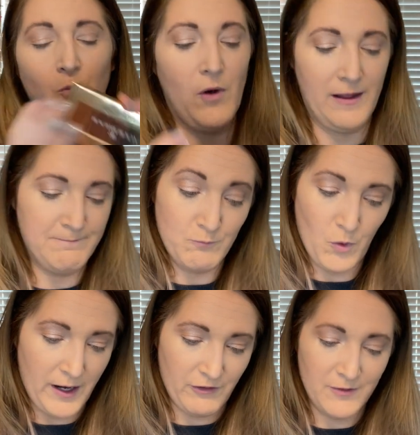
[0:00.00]
well,
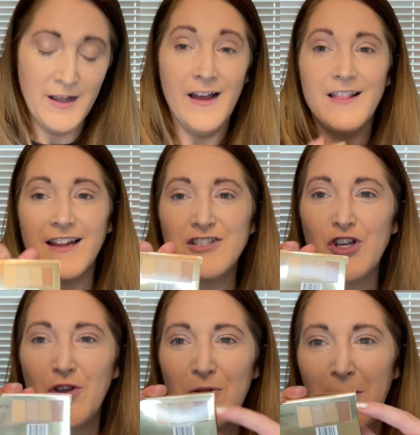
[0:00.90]
whatever. Let's
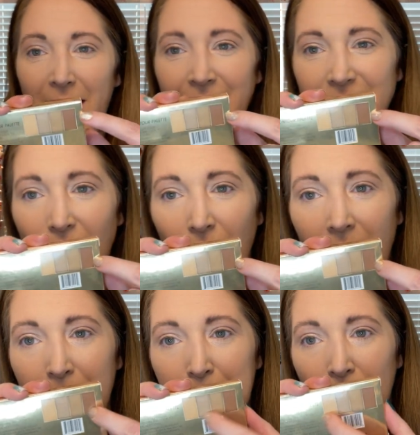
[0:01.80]
show you the back. So,
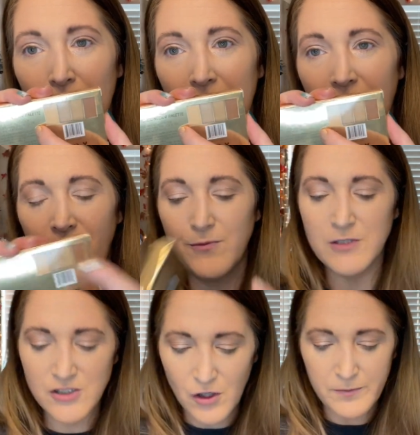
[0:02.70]
boom, a
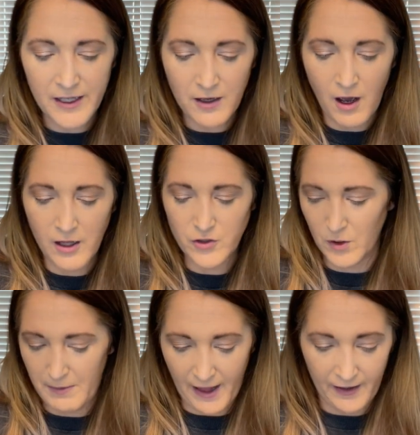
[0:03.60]
sculpting
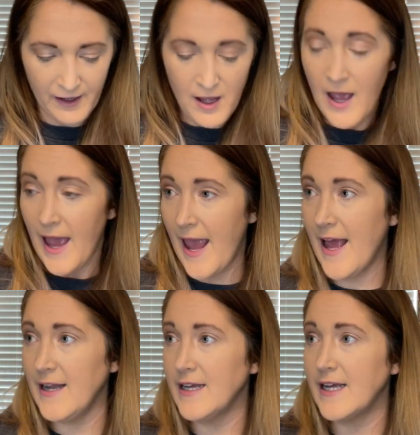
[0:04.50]
contour palette.
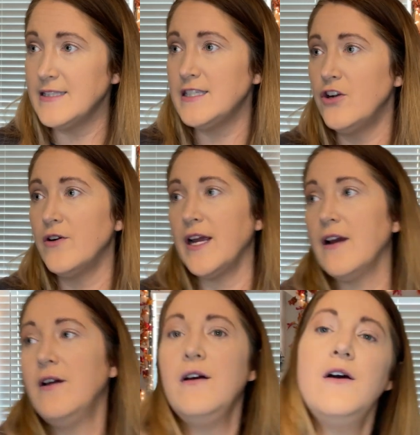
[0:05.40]
And considering
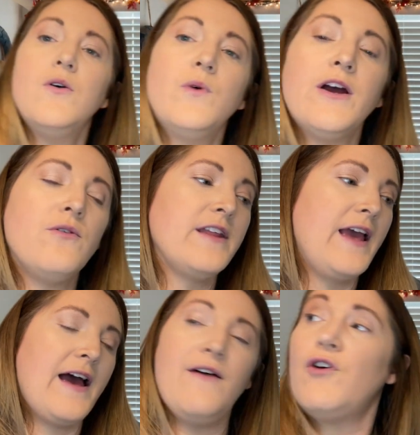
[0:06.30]
we only
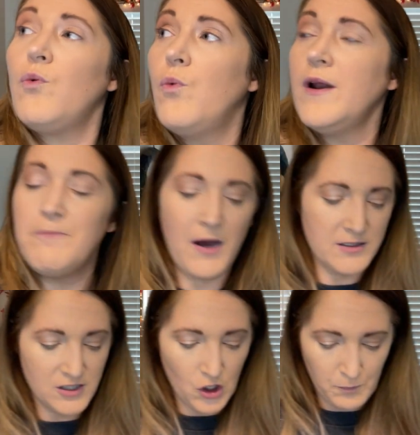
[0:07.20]
have one
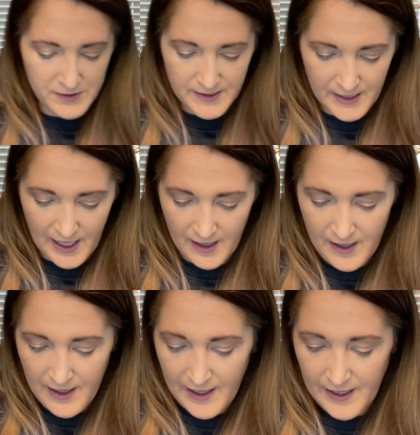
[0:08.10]
box to open today,
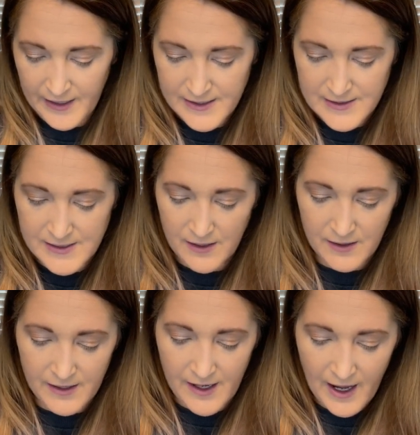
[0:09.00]
it is
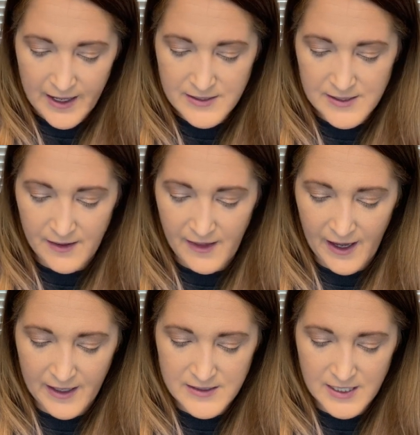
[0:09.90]
nice
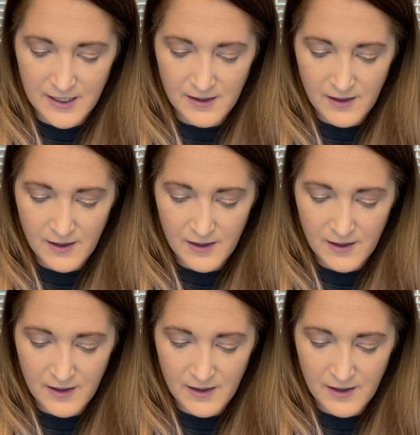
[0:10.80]
that